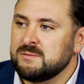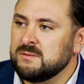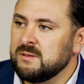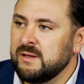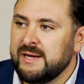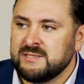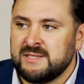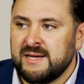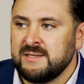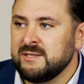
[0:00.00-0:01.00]
The last
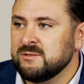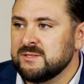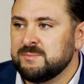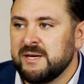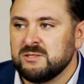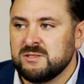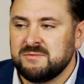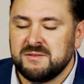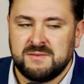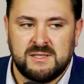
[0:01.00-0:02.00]
ten years, especially
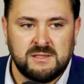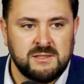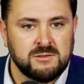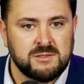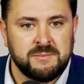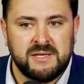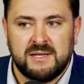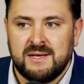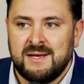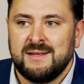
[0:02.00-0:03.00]
fifteen years, I mean,
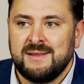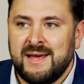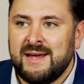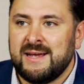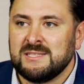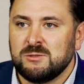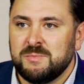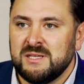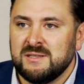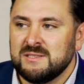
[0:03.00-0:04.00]
that has
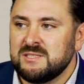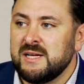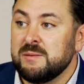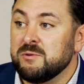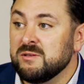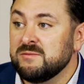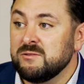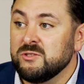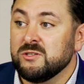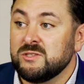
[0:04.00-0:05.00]
been the staple of New
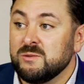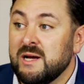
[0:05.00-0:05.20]
Jersey